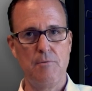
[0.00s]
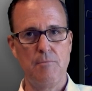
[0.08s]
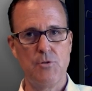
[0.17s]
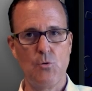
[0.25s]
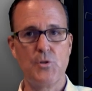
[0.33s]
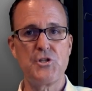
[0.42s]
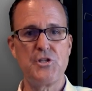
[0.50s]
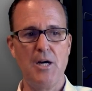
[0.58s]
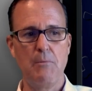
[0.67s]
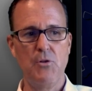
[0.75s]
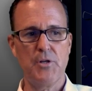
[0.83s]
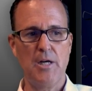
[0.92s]
So it's
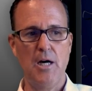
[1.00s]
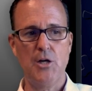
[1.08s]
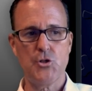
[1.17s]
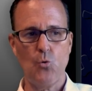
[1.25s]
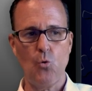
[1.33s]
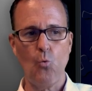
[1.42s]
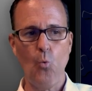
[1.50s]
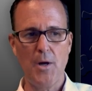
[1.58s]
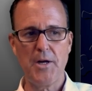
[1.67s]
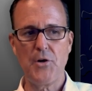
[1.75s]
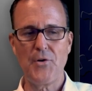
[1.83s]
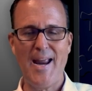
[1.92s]
double the cost, or
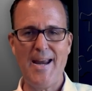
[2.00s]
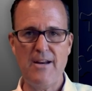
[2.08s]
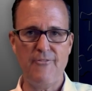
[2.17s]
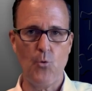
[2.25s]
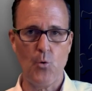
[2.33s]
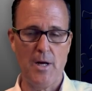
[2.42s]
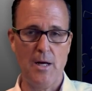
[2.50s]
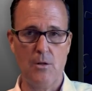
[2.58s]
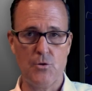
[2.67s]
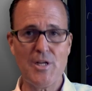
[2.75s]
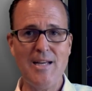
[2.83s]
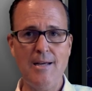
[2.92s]

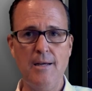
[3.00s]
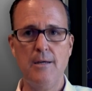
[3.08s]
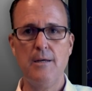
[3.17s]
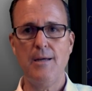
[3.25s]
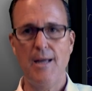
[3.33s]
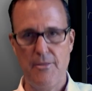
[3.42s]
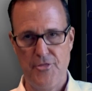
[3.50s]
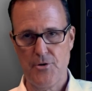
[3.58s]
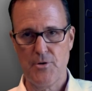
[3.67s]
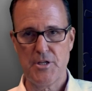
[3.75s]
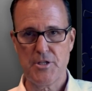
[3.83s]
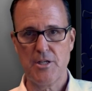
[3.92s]

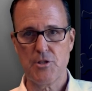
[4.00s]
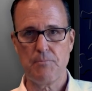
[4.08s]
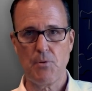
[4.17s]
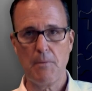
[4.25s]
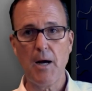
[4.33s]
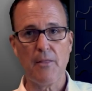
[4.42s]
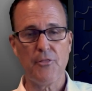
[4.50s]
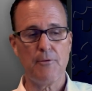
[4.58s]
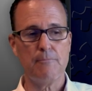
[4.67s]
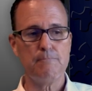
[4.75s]
$184.30 per month.